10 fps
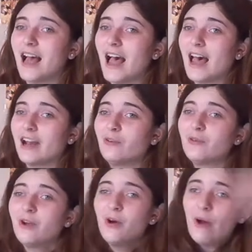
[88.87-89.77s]
I don't
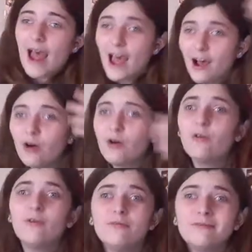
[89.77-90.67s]
know
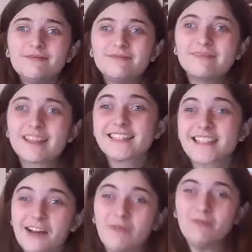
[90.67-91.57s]
how, because
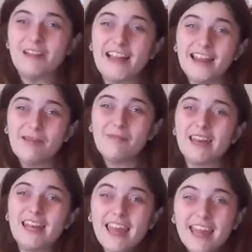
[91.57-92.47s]
I don't play that
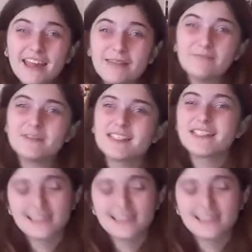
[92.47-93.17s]
many games.